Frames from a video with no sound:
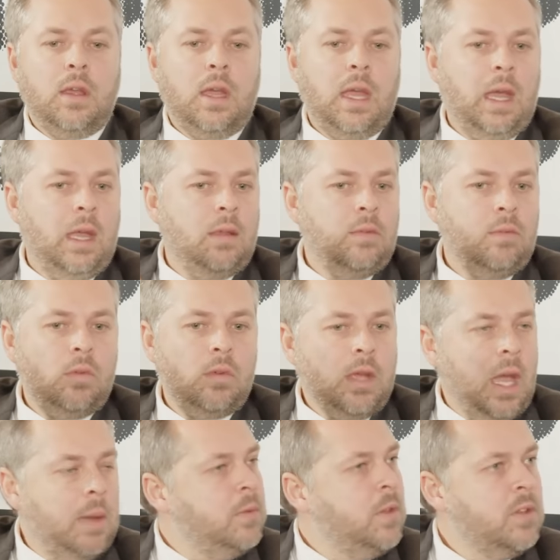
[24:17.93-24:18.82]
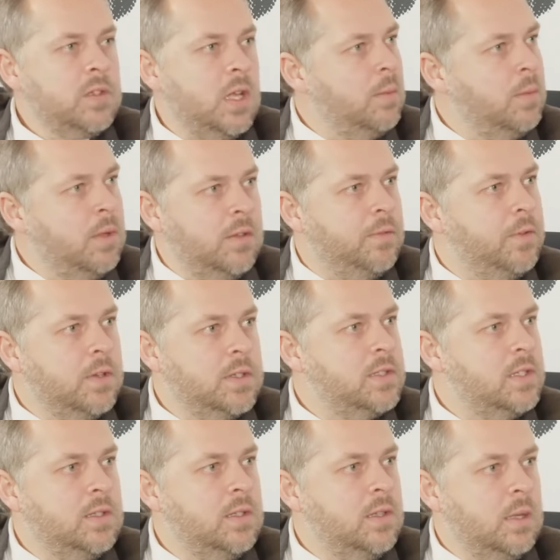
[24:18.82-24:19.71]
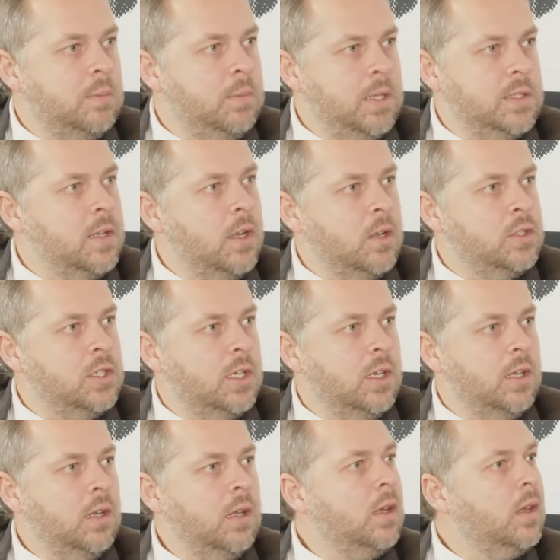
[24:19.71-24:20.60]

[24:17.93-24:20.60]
And Cape Town's going to be the first city that beats load shedding.